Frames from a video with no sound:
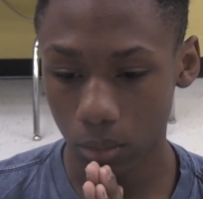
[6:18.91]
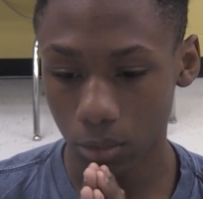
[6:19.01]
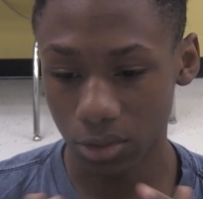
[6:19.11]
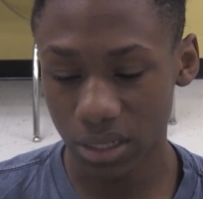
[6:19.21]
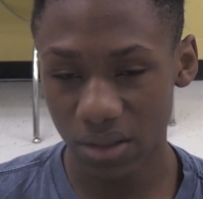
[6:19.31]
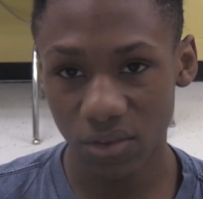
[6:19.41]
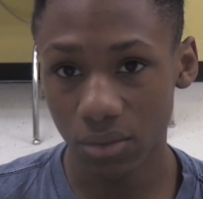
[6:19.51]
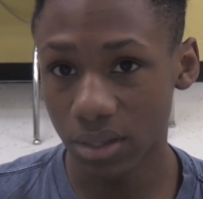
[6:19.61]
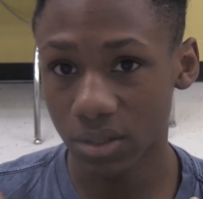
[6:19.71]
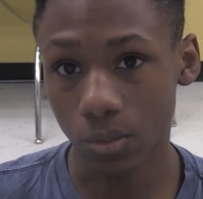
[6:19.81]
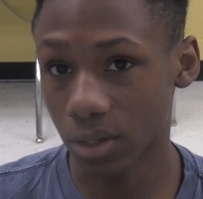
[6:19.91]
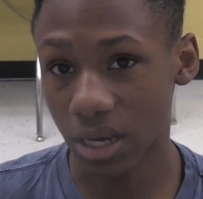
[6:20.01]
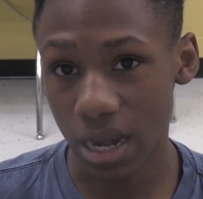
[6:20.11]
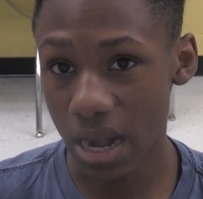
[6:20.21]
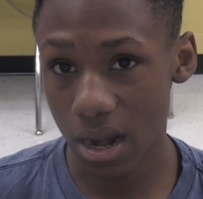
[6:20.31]
will save you. This will
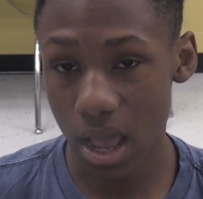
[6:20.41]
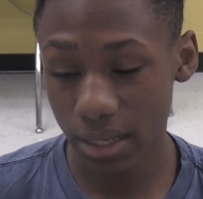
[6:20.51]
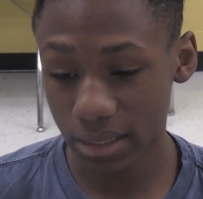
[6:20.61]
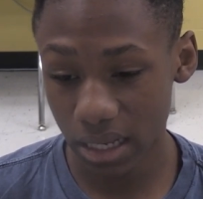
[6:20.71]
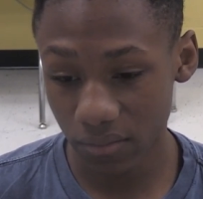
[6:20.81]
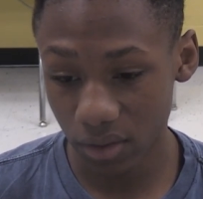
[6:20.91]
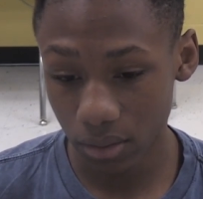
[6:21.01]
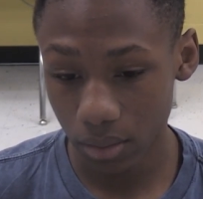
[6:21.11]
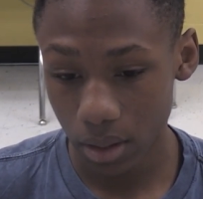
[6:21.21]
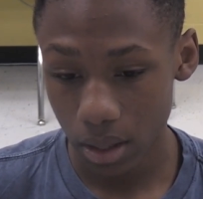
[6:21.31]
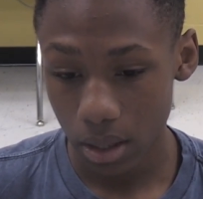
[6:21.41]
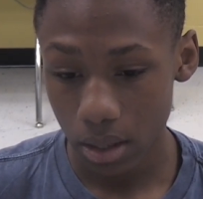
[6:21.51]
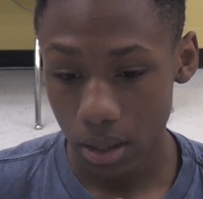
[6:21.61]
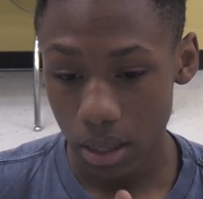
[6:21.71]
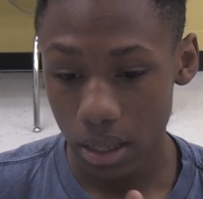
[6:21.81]
not save you.
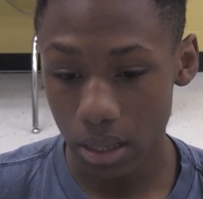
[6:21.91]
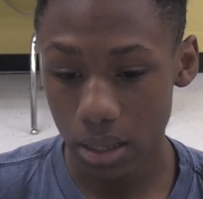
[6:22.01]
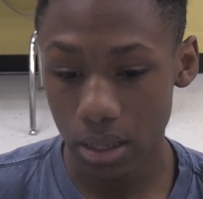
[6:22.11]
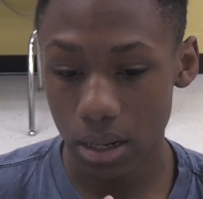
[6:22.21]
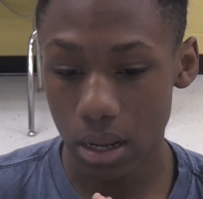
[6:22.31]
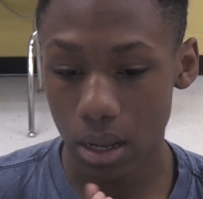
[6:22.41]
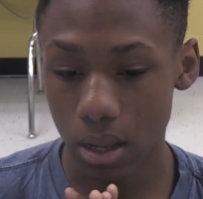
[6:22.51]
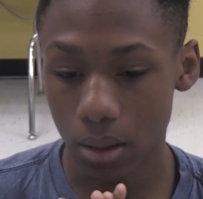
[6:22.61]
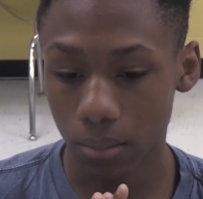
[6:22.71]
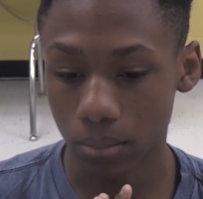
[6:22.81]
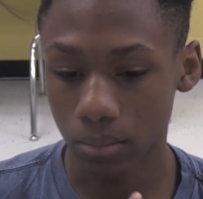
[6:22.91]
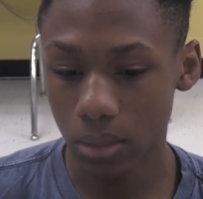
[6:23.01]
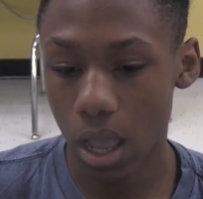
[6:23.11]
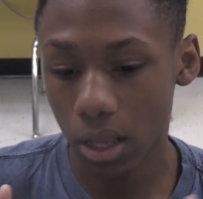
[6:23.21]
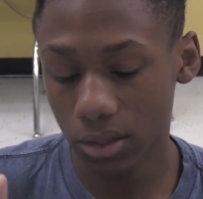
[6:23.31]
It
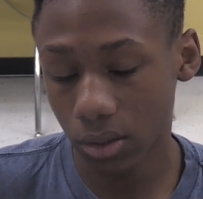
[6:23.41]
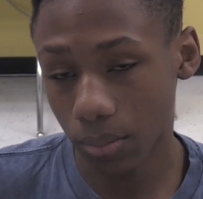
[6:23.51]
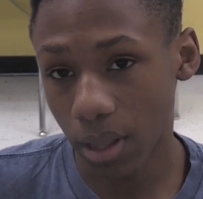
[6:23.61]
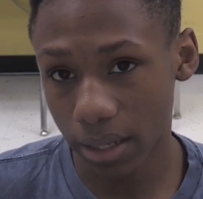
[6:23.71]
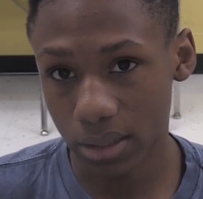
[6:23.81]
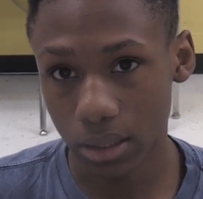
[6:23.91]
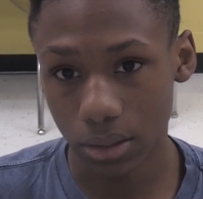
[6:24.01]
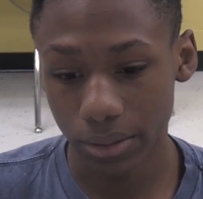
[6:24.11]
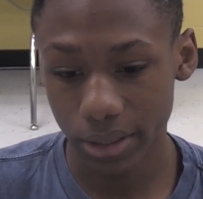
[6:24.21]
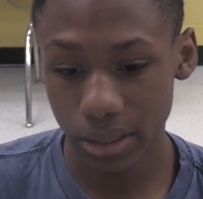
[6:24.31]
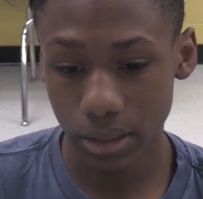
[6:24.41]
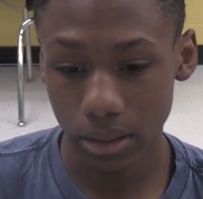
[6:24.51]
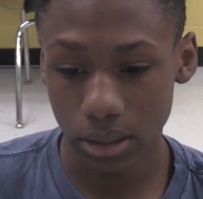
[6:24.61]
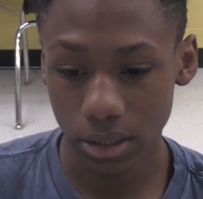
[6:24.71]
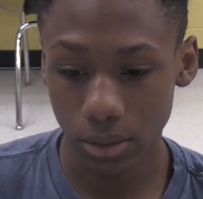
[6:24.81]
also applies to
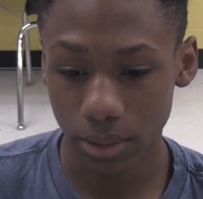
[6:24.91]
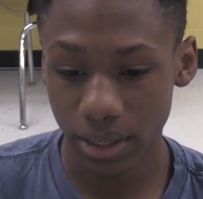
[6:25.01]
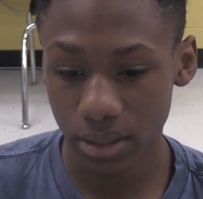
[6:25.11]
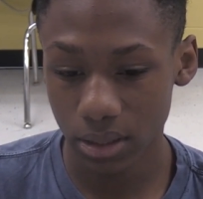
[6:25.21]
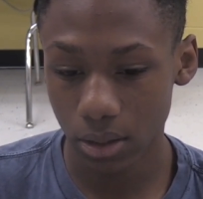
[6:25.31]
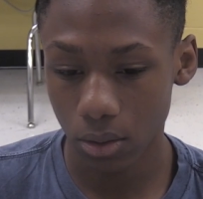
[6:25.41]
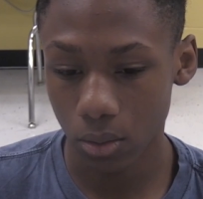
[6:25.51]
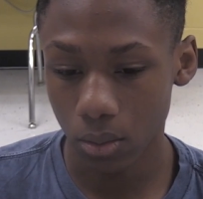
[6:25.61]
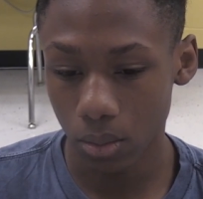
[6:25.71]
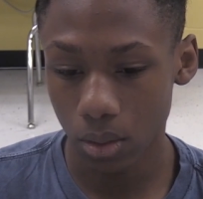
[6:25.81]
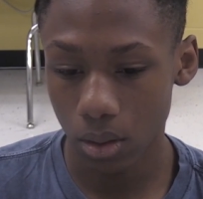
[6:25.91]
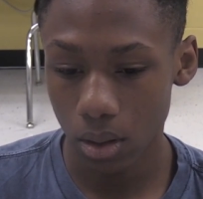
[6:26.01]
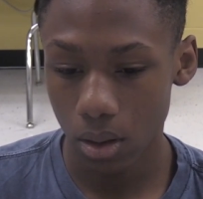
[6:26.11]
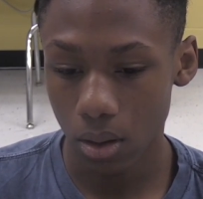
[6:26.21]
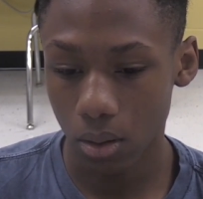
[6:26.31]
USTOS. So
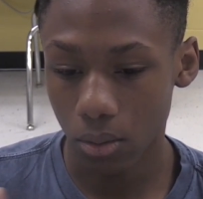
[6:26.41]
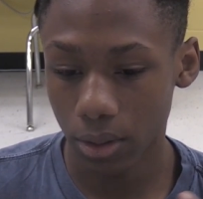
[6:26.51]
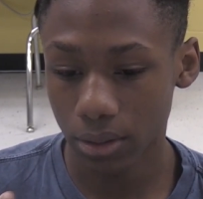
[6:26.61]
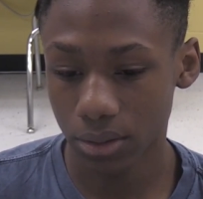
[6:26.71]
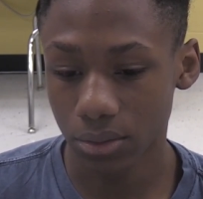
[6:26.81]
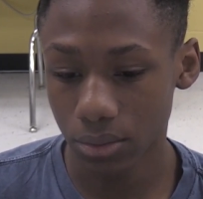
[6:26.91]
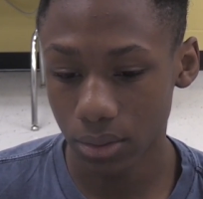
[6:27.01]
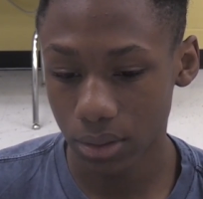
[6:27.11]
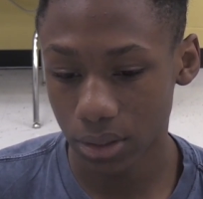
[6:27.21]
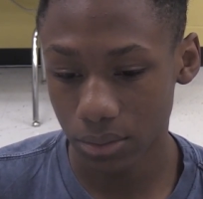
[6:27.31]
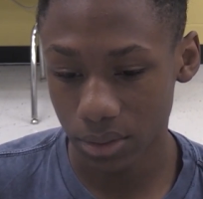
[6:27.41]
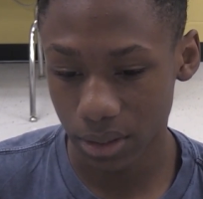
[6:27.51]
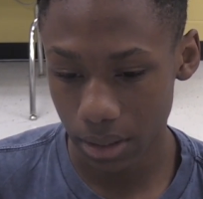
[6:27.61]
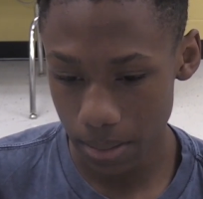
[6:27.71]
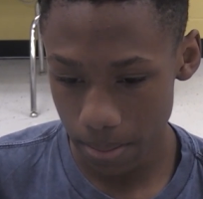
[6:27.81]
according to
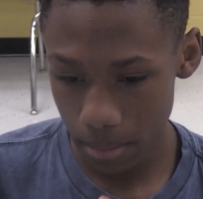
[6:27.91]
Susan,